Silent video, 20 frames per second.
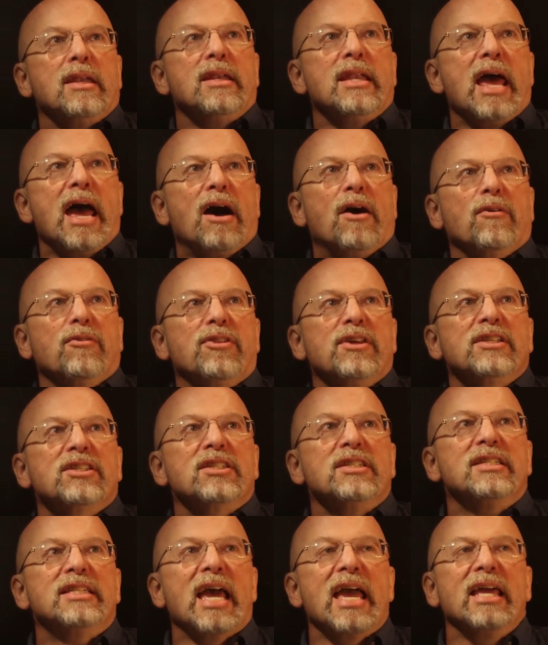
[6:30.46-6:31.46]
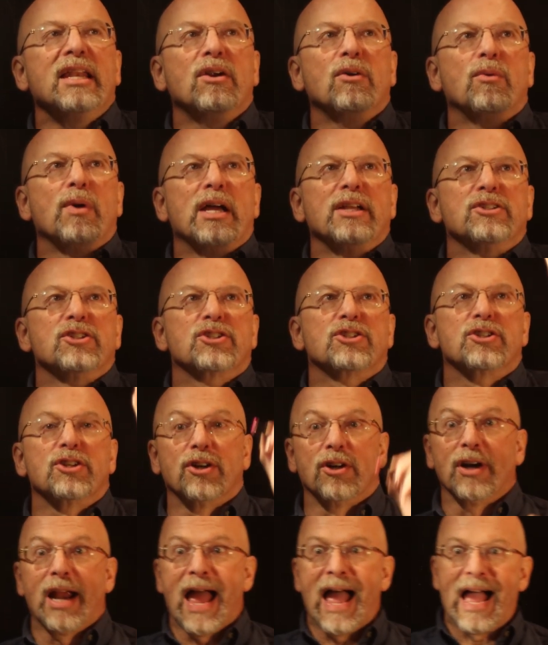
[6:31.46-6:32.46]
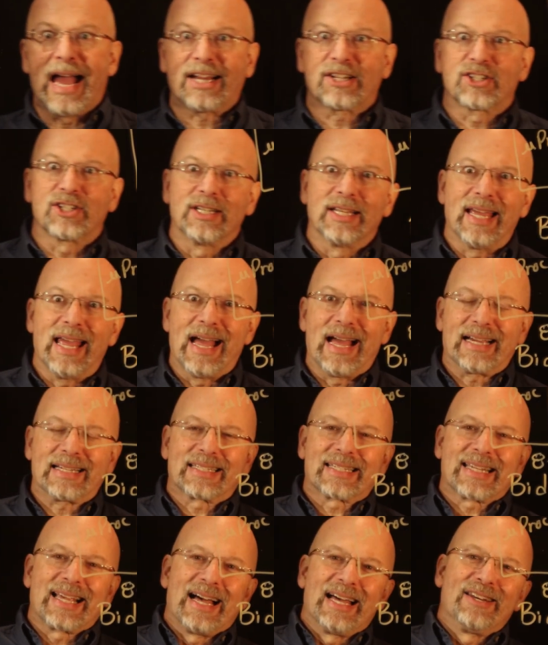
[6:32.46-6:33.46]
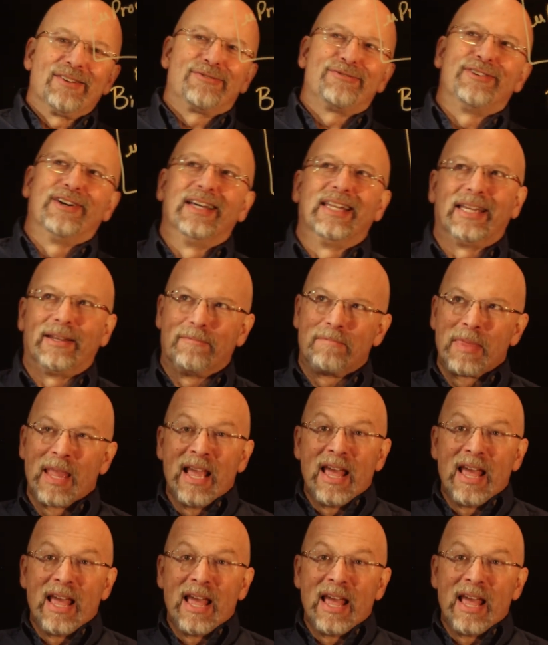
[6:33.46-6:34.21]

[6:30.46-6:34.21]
Now, this data register actually acts kind of funny.